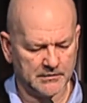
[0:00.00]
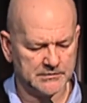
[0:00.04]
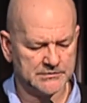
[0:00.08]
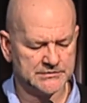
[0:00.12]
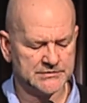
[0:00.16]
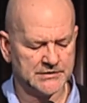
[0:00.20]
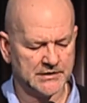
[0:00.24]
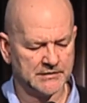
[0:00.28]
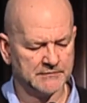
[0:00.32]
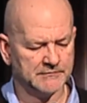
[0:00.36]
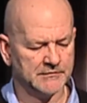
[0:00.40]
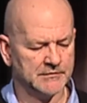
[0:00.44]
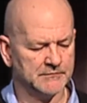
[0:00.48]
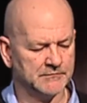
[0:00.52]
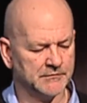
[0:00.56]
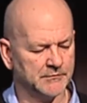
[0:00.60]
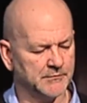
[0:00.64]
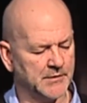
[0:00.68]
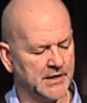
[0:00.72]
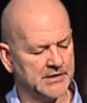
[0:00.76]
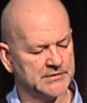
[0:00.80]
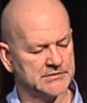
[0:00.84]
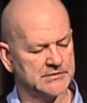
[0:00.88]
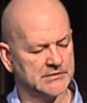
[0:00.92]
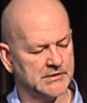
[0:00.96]
set of
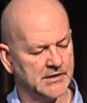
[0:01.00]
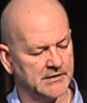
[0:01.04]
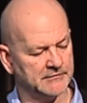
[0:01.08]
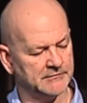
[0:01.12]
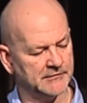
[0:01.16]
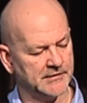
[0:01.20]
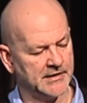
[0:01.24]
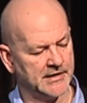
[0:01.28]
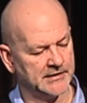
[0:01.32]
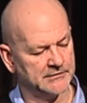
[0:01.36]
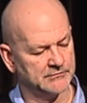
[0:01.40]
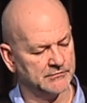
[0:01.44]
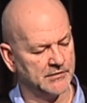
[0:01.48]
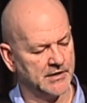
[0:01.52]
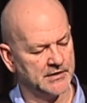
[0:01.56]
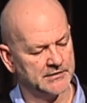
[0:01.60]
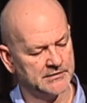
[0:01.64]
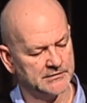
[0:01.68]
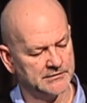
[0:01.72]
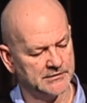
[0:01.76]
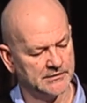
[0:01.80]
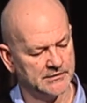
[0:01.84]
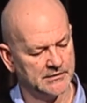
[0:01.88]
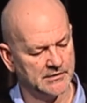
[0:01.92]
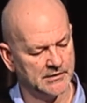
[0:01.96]
information I flagged right
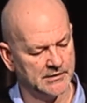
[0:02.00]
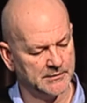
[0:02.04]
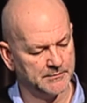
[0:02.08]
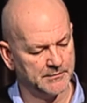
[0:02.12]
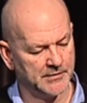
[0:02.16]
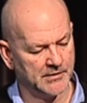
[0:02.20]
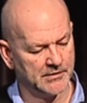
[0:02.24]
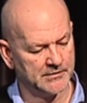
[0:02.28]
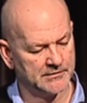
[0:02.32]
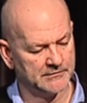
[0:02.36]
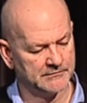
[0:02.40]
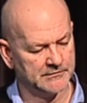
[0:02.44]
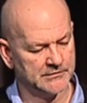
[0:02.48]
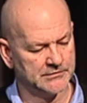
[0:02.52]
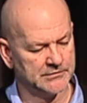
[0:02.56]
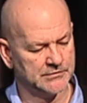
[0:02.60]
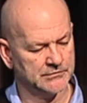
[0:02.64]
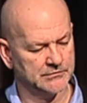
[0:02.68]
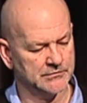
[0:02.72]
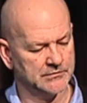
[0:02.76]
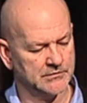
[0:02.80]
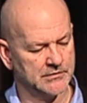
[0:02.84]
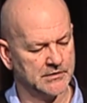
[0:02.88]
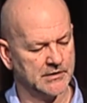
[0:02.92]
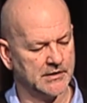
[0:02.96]
at the early part of the
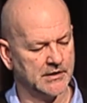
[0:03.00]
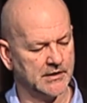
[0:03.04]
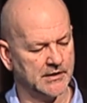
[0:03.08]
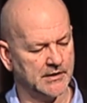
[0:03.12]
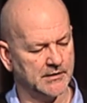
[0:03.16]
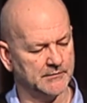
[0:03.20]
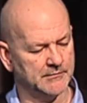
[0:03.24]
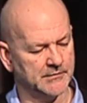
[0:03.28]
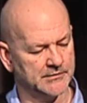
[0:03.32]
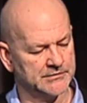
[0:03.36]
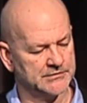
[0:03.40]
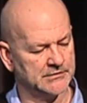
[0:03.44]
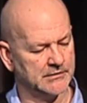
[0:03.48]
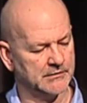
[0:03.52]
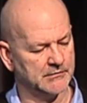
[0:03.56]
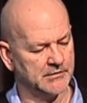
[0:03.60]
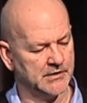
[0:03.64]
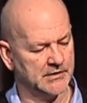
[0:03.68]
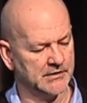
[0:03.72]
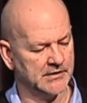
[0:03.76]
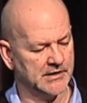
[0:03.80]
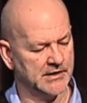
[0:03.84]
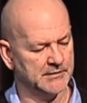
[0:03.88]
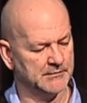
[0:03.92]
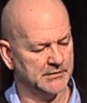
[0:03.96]
talk, so I
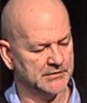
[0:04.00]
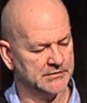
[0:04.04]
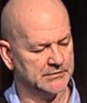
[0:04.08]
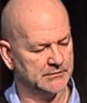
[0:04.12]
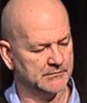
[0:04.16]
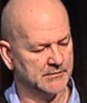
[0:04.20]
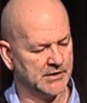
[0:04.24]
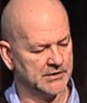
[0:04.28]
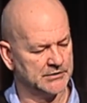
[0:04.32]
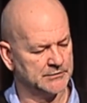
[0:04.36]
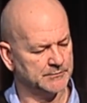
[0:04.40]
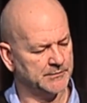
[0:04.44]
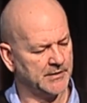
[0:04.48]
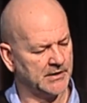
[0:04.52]
won't labour too much.